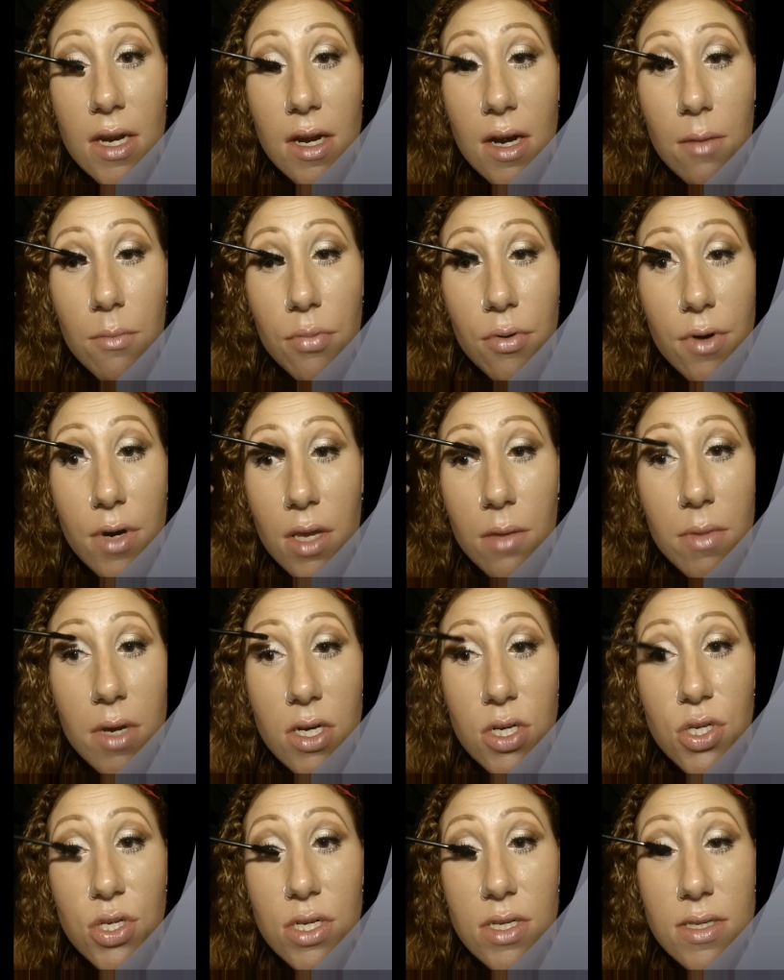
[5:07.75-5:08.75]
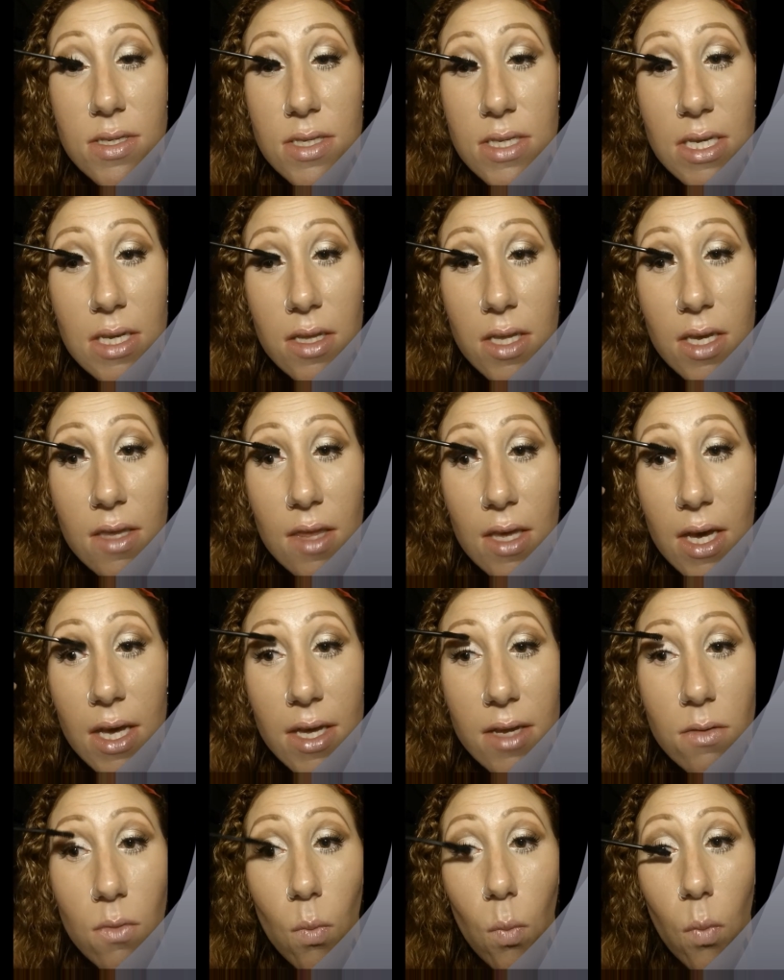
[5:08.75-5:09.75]
and I'm pretty much just sealing
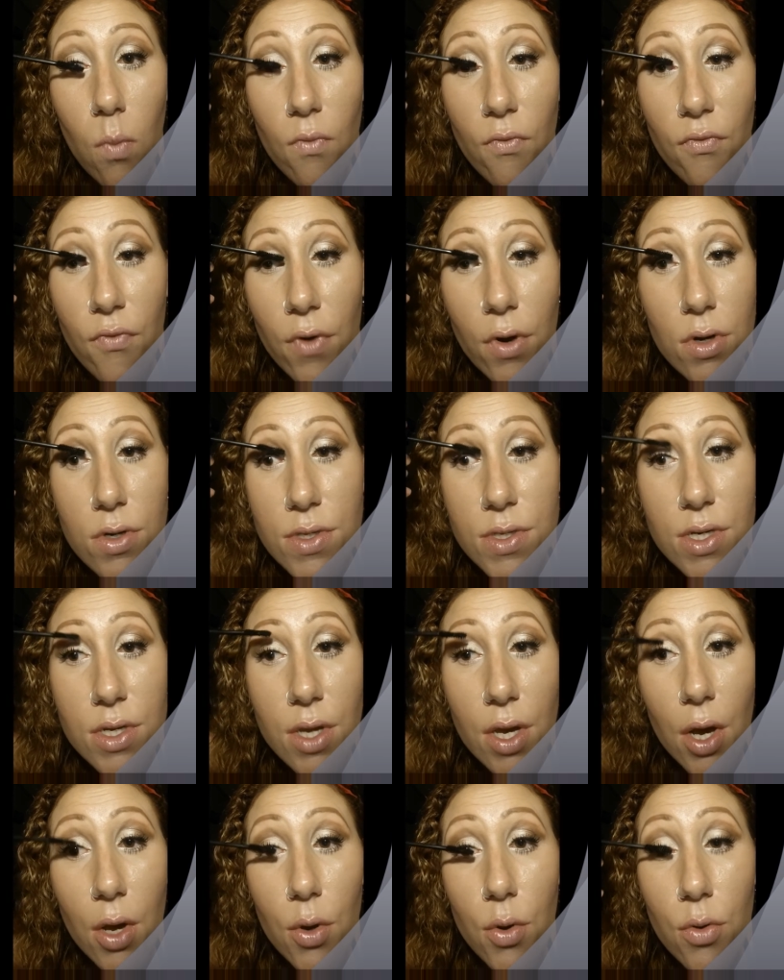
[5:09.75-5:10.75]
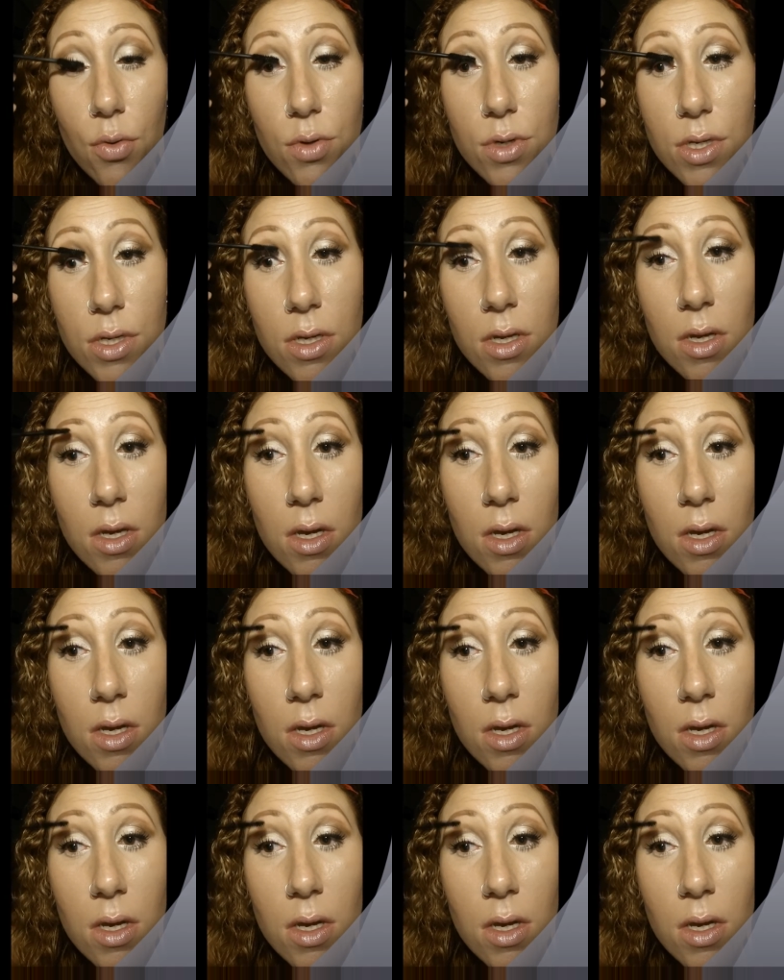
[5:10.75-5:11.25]
that first coat.